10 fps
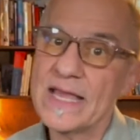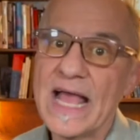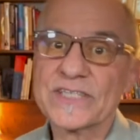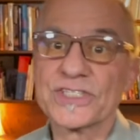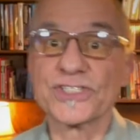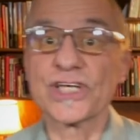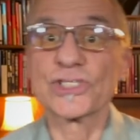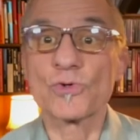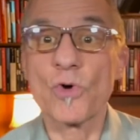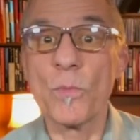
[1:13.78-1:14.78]
As a
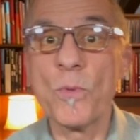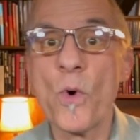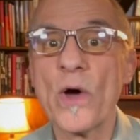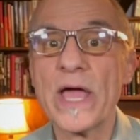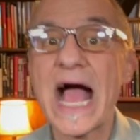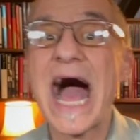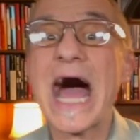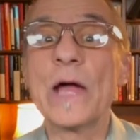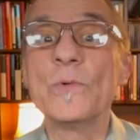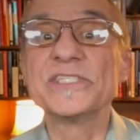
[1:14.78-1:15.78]
six year old boy,
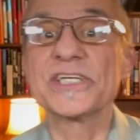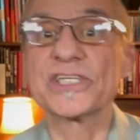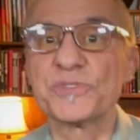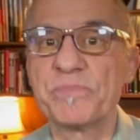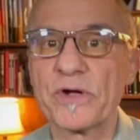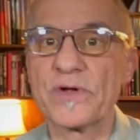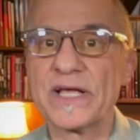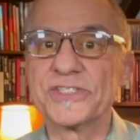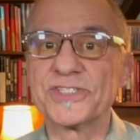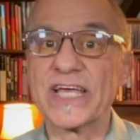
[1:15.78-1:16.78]
I was
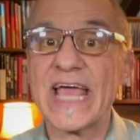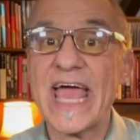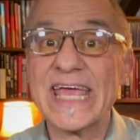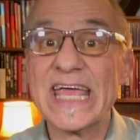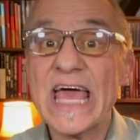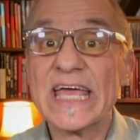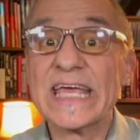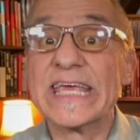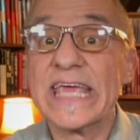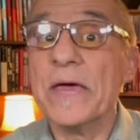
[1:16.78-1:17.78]
experiencing a
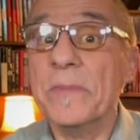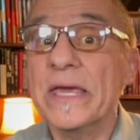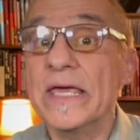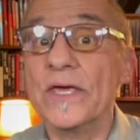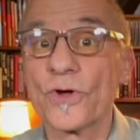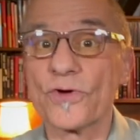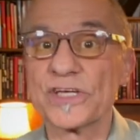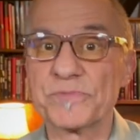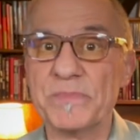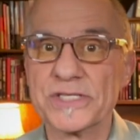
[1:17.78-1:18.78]
gimme
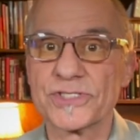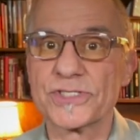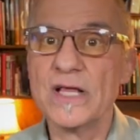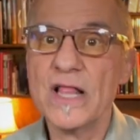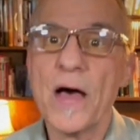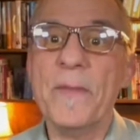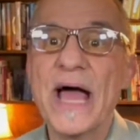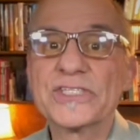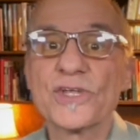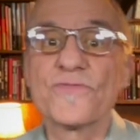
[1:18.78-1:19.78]
Christmas.
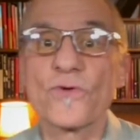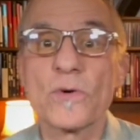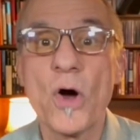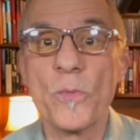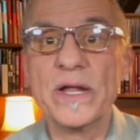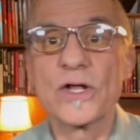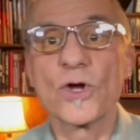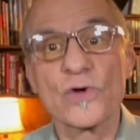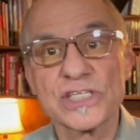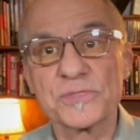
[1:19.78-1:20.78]
Imagine for a moment
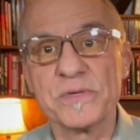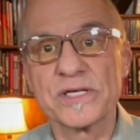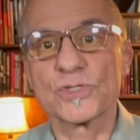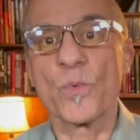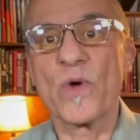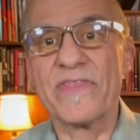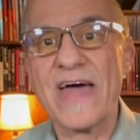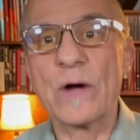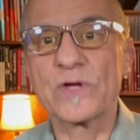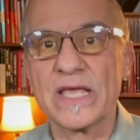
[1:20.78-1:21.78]
Christmas
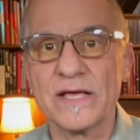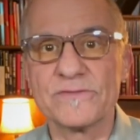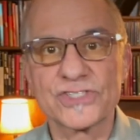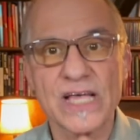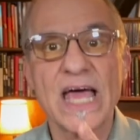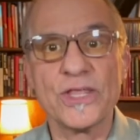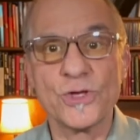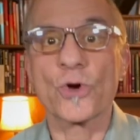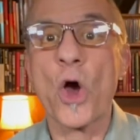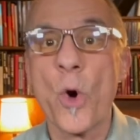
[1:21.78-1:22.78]
without gifts at
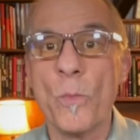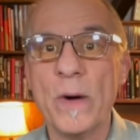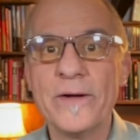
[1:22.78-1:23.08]
your home.